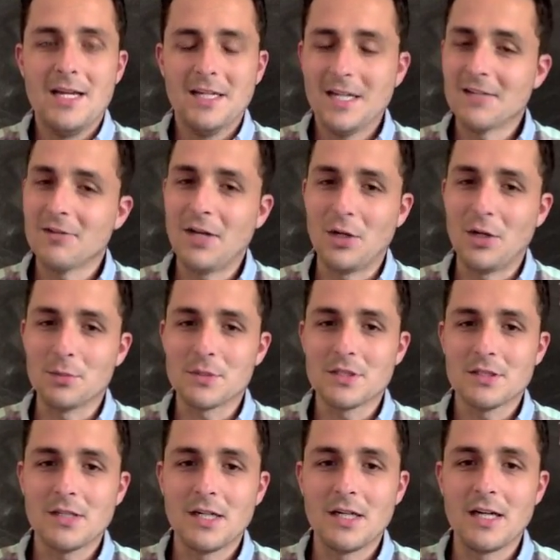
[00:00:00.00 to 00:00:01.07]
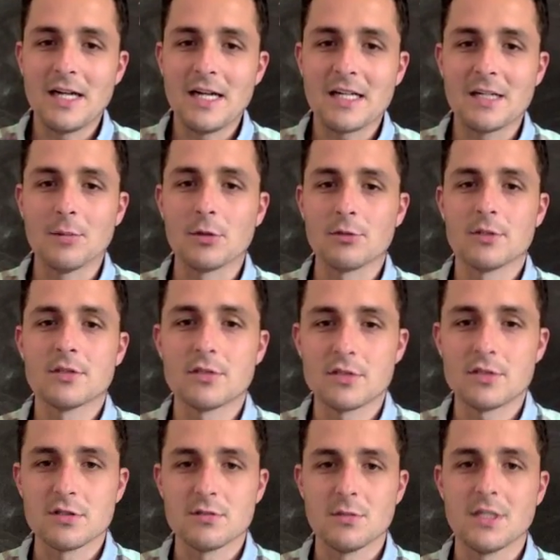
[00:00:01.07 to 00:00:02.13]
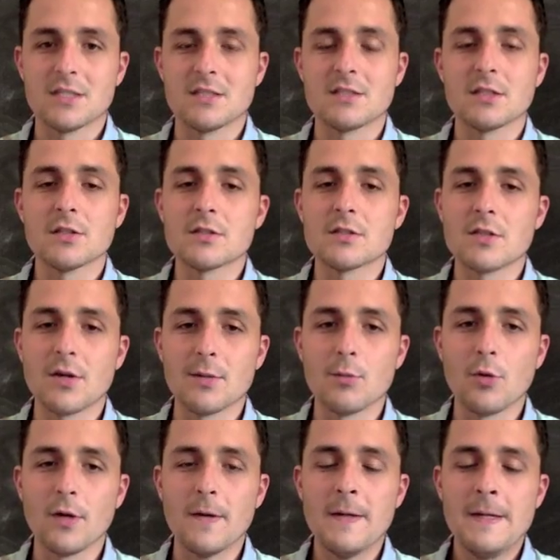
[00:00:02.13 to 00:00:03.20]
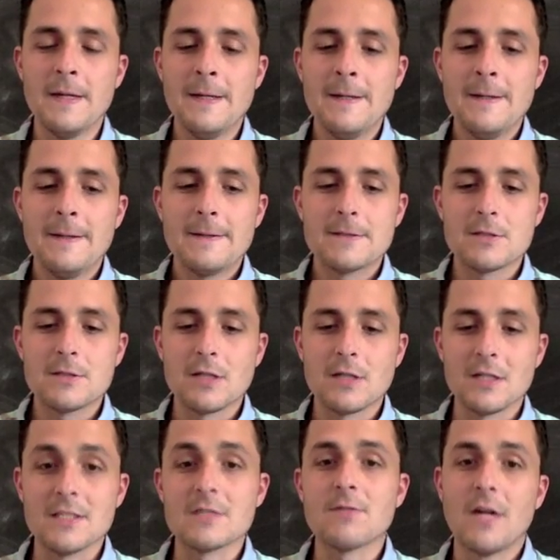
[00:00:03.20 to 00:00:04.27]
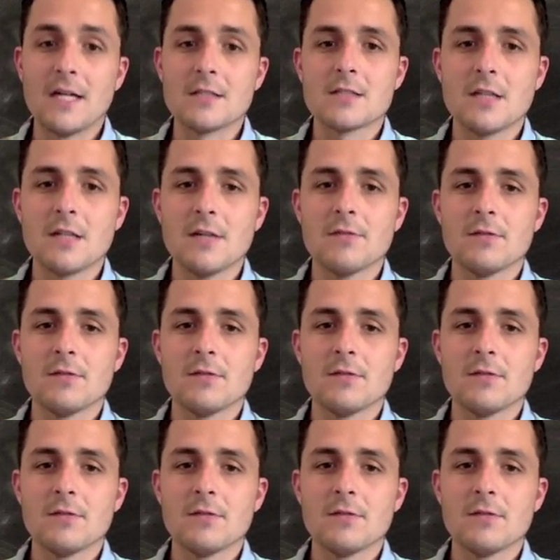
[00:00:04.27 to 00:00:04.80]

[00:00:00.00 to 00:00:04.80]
kind of helped academic researchers because it's a good starting point to at least find stuff.